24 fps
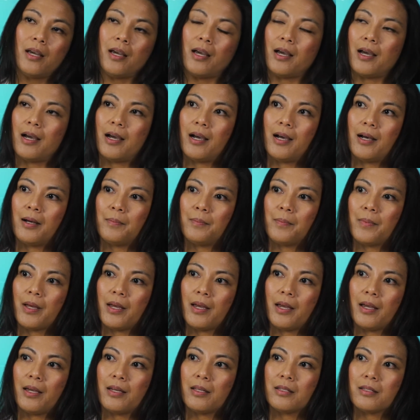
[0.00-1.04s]

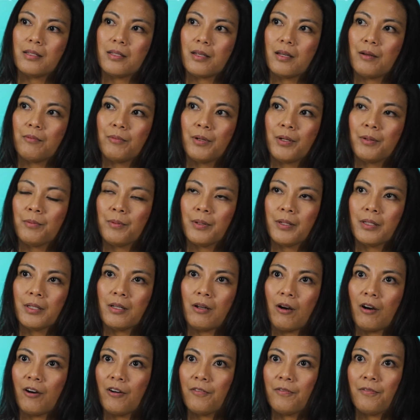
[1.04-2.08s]
And we really
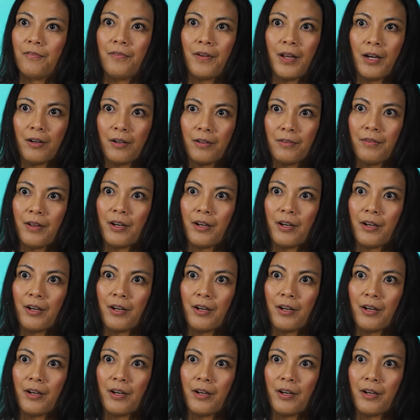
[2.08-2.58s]
are very,